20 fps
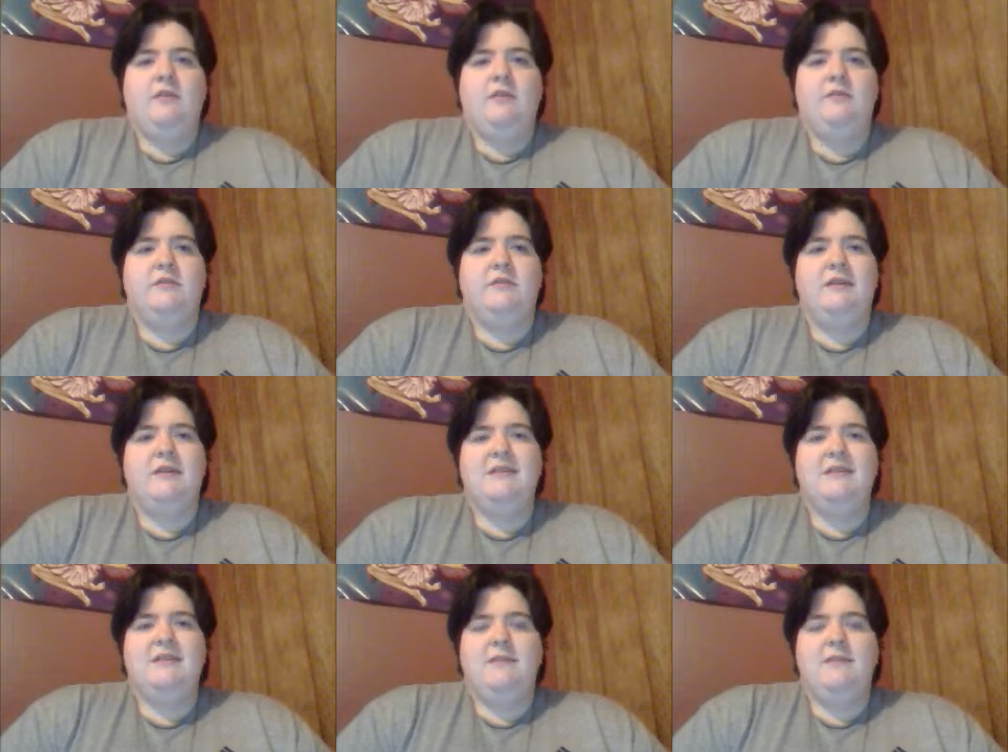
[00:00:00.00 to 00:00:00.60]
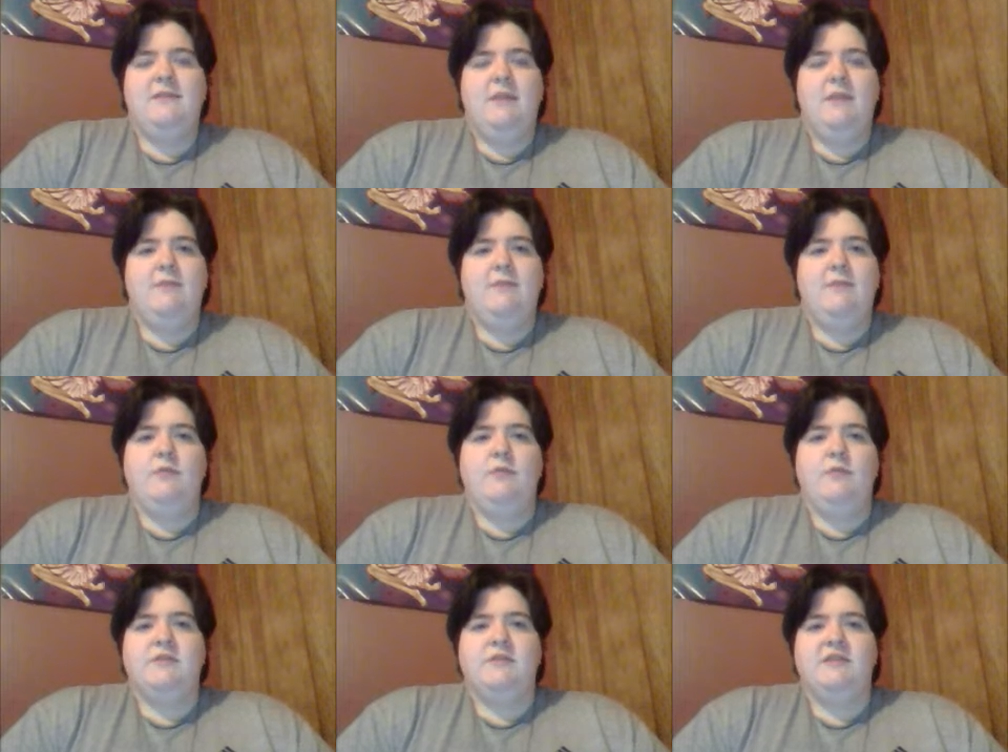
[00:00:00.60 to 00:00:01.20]
doesn't it make
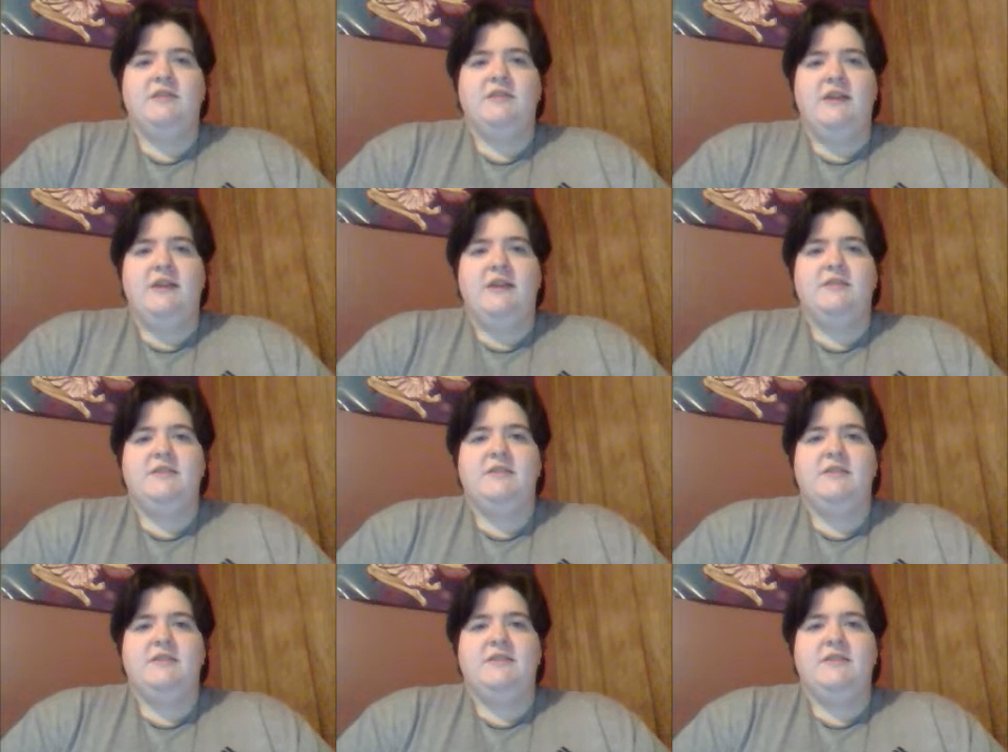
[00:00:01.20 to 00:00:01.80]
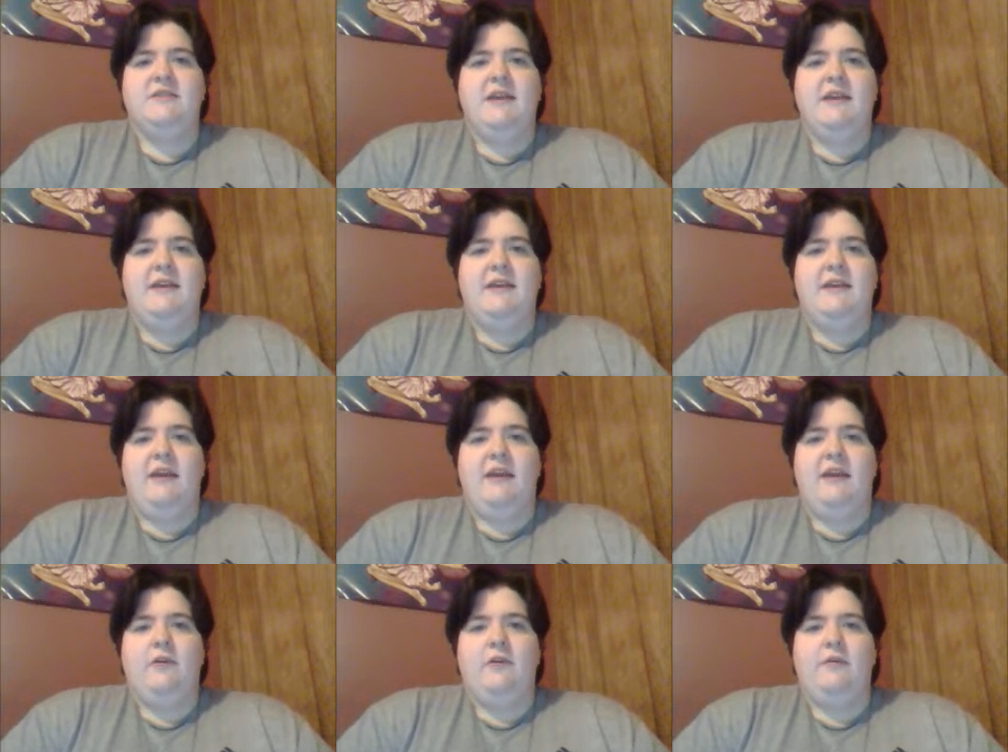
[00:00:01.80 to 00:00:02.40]
more sense to take
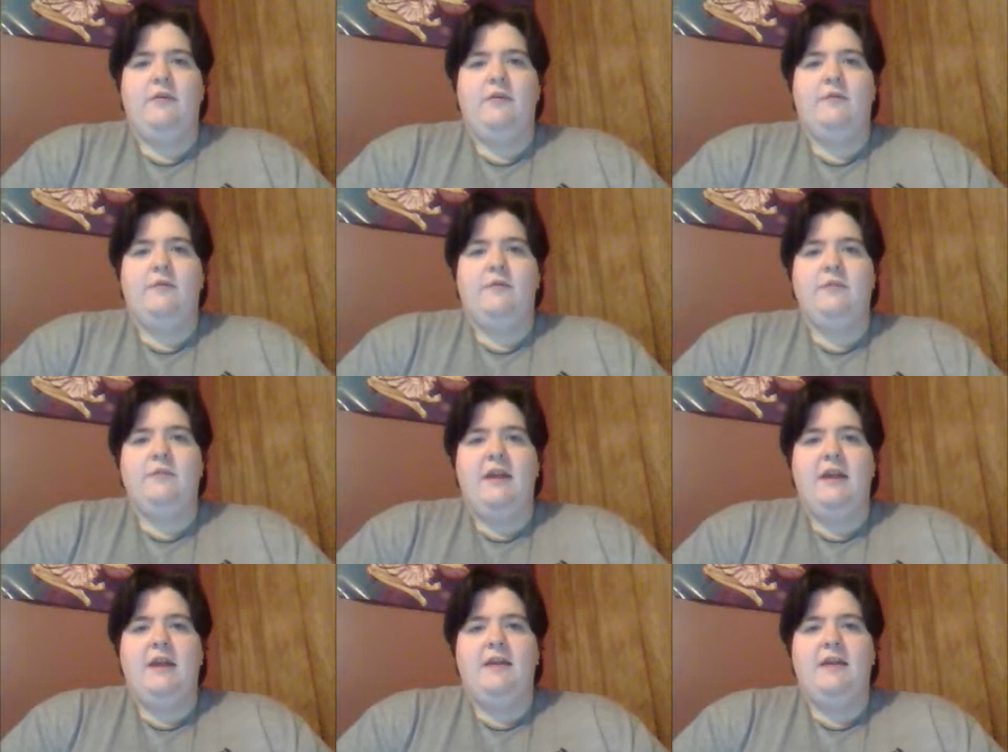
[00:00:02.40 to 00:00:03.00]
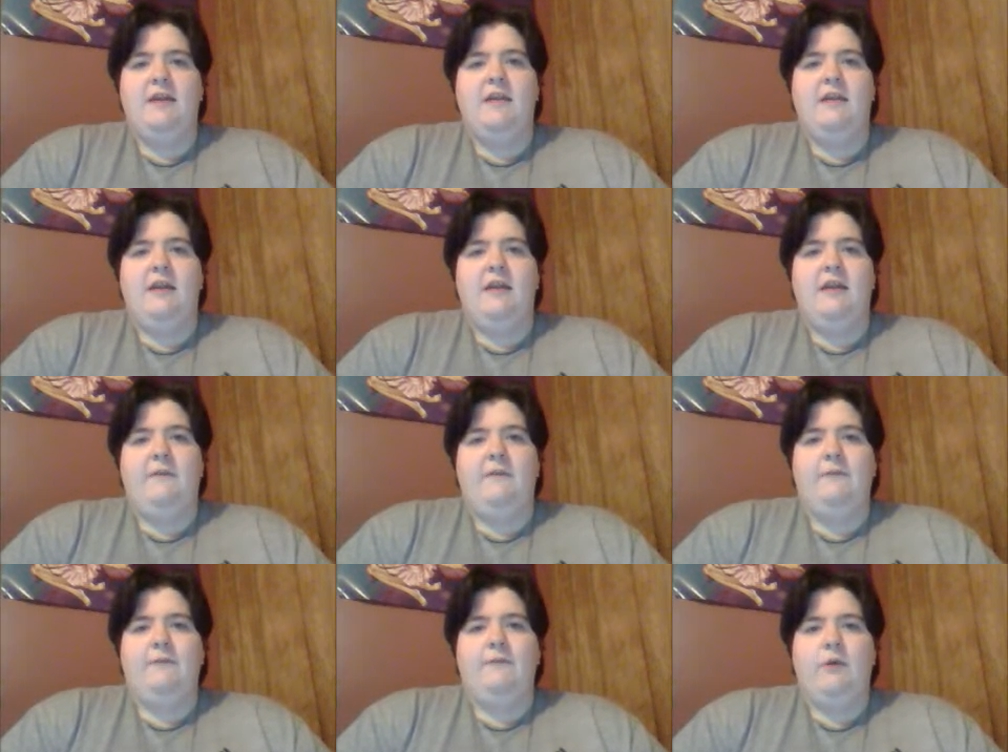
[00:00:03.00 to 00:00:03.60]
care of the planet and
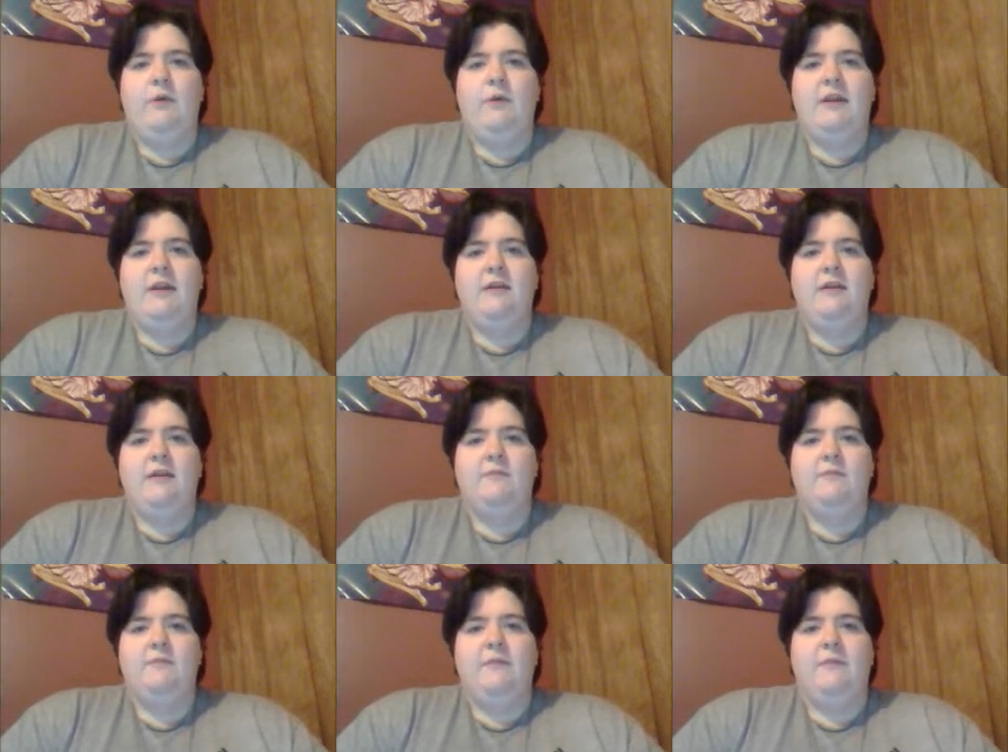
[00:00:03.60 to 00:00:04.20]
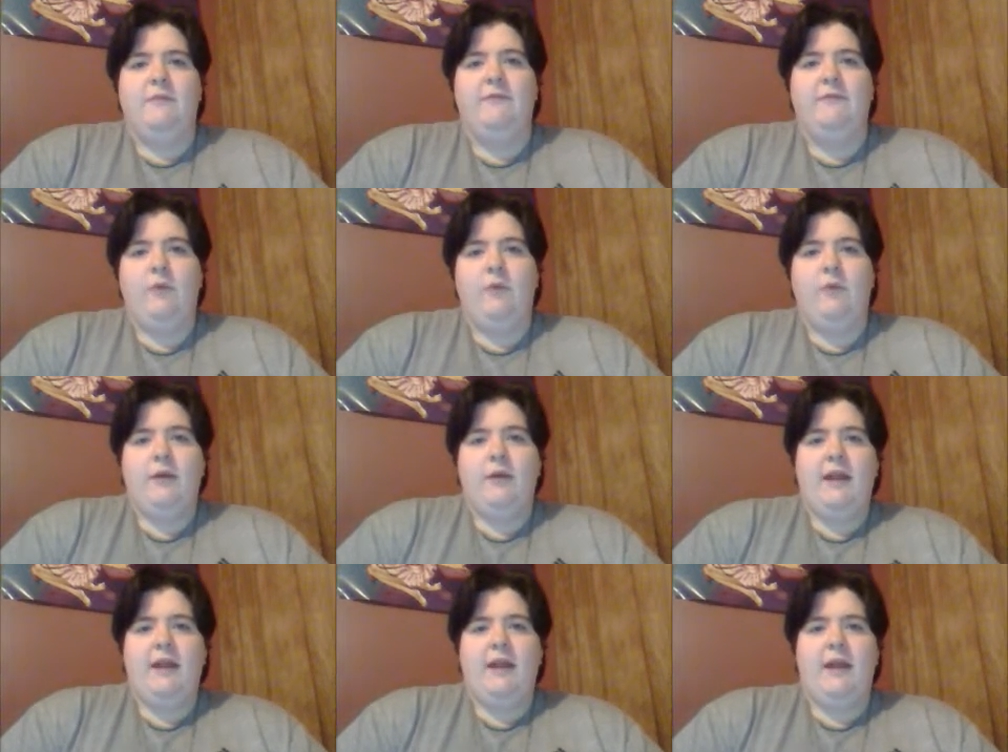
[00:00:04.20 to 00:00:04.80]
avoid it
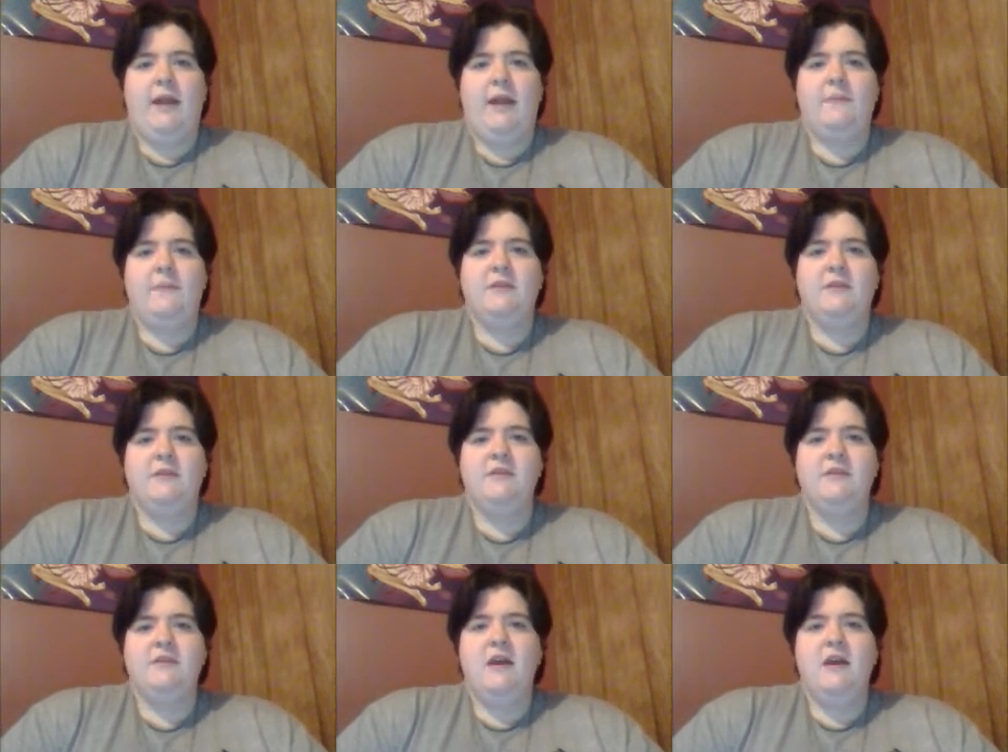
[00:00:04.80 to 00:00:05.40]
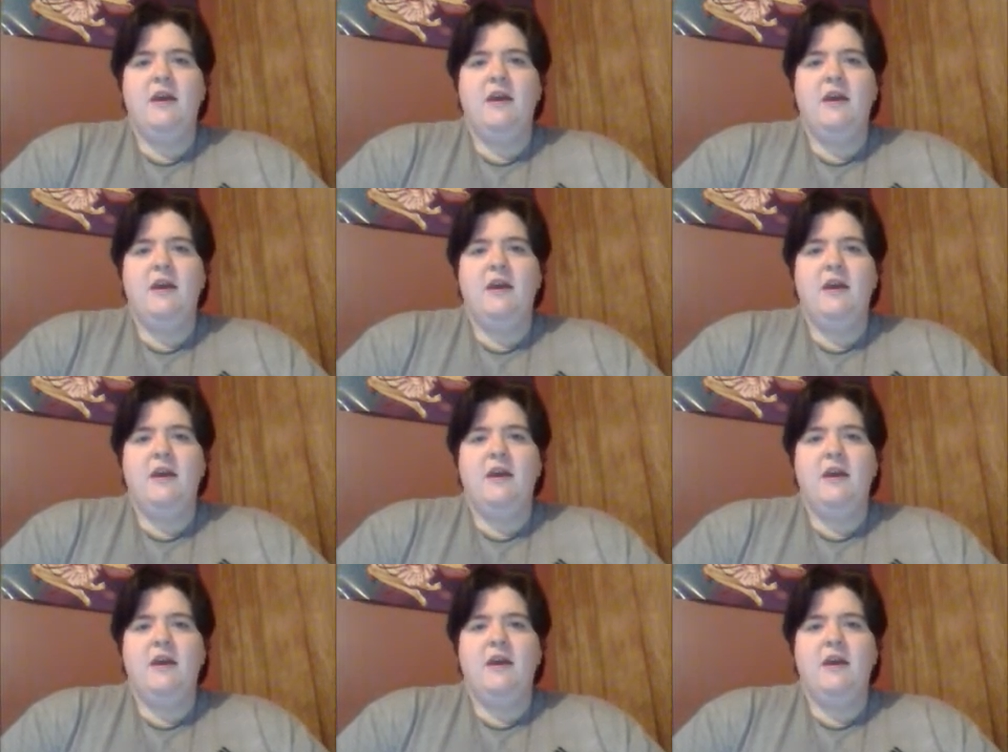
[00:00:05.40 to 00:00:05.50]
before it happens